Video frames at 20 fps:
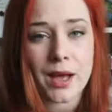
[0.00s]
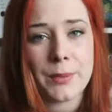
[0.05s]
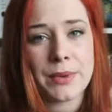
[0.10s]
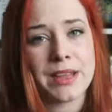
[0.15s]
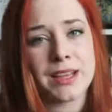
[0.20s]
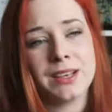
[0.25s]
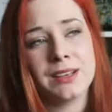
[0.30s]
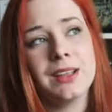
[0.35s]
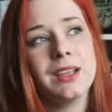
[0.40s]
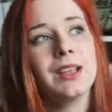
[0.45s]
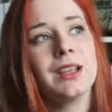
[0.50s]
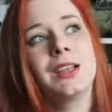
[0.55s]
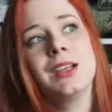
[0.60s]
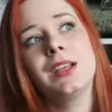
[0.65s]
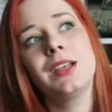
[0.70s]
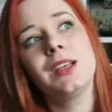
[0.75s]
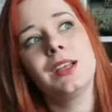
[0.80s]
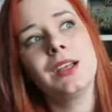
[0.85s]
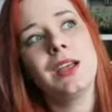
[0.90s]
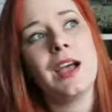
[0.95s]
I mean,
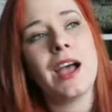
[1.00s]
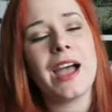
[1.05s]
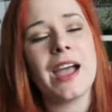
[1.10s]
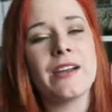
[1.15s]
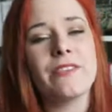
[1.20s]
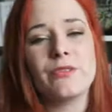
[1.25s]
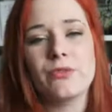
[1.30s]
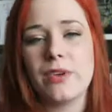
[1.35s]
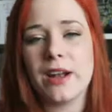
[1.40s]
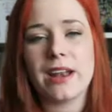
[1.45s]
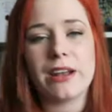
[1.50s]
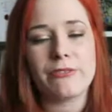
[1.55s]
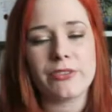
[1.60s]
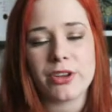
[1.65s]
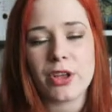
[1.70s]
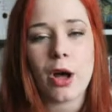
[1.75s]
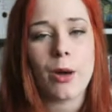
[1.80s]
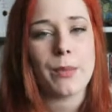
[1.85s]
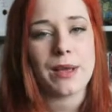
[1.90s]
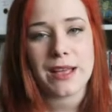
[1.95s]
I haven't read
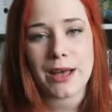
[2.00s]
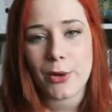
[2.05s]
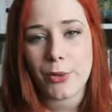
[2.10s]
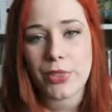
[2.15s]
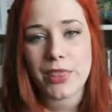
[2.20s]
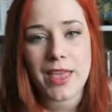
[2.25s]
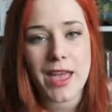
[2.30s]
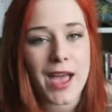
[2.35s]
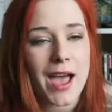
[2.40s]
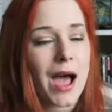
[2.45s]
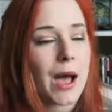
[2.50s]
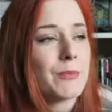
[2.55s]
every comic out there.